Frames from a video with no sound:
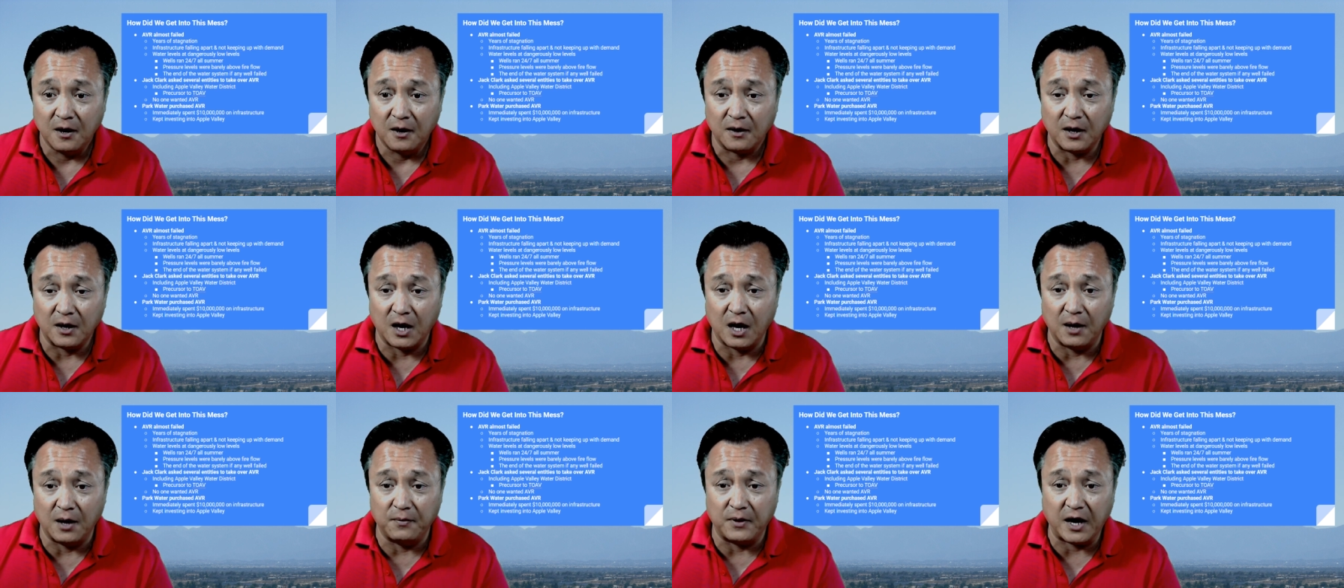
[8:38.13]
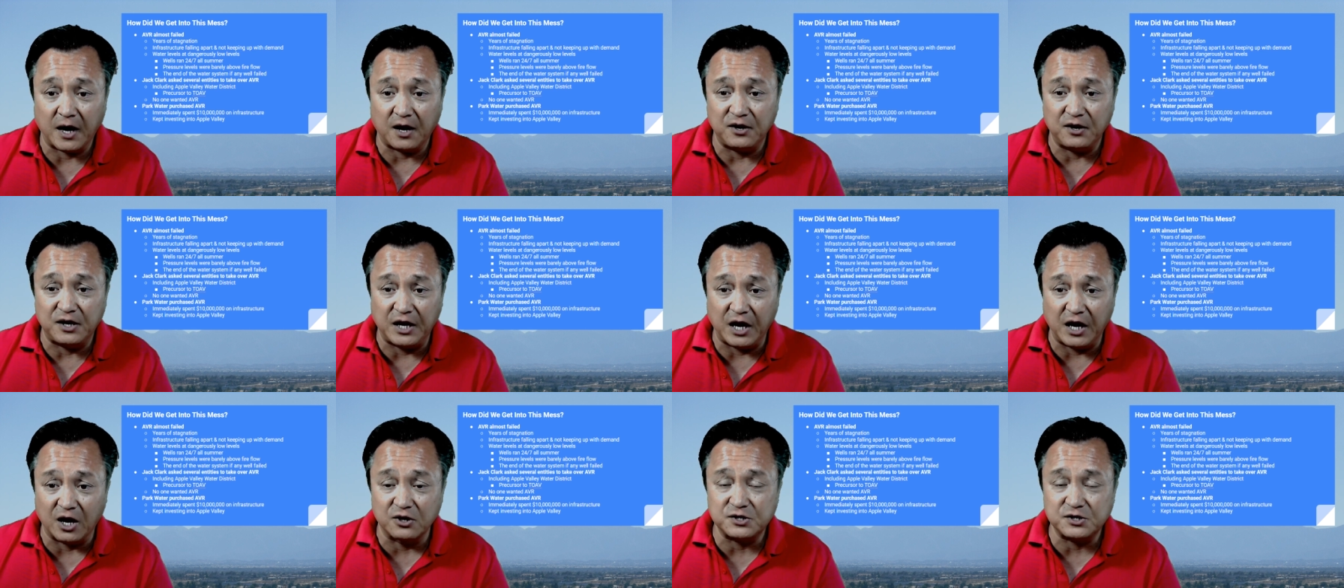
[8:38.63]
Uh, they had
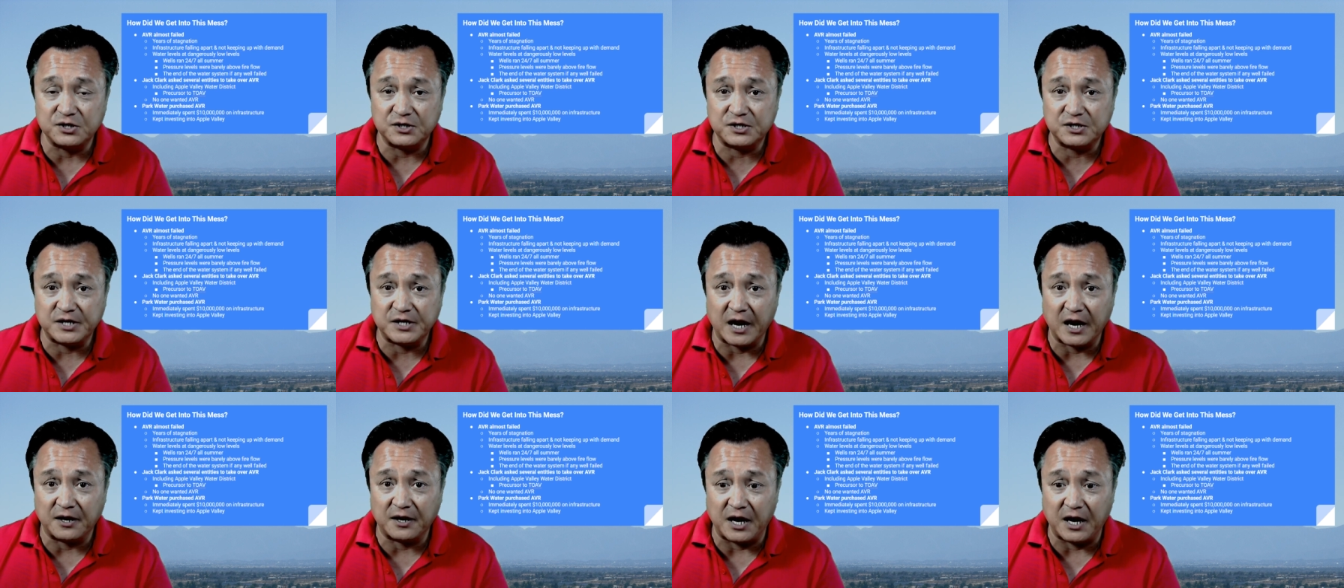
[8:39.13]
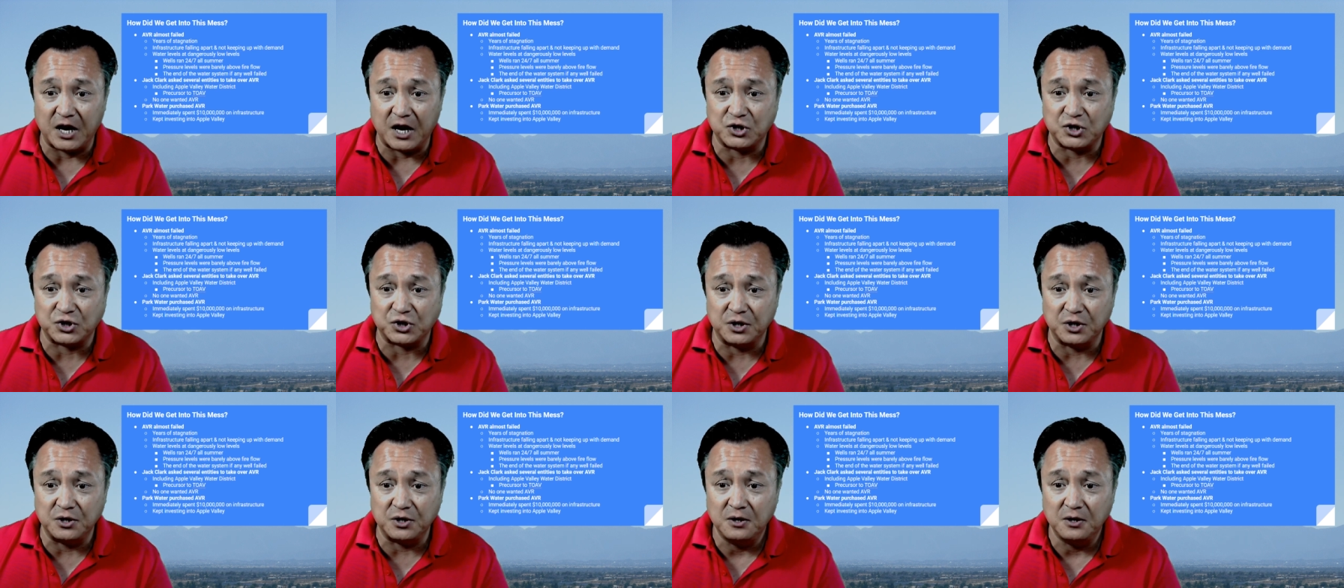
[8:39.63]
years of
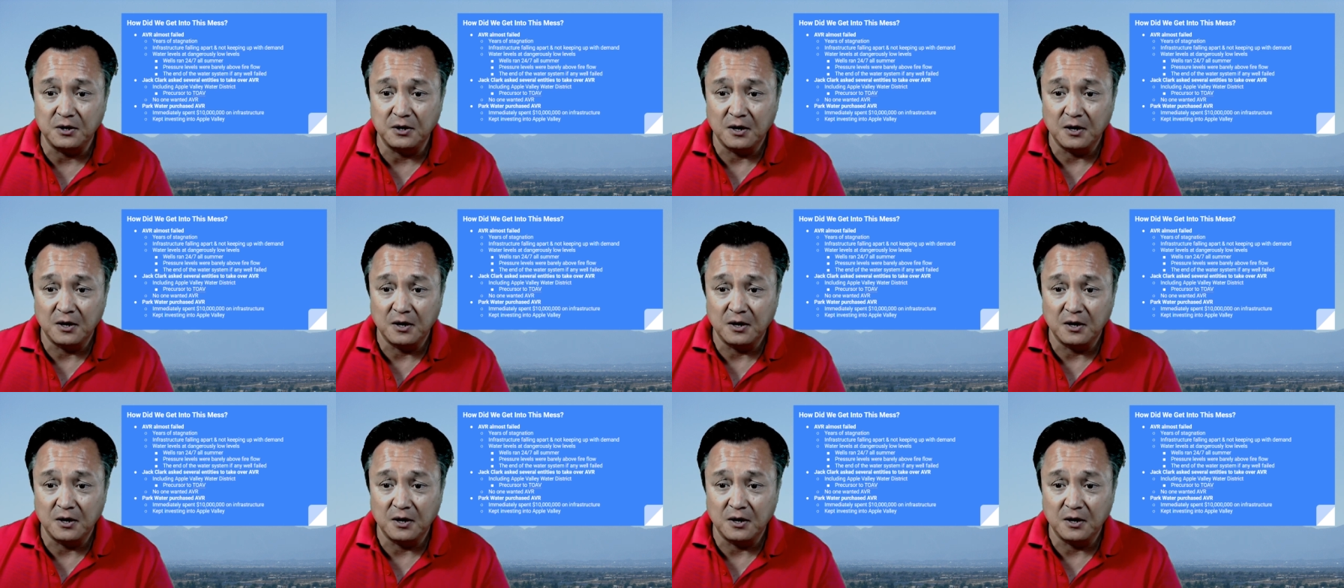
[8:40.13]
stagnation.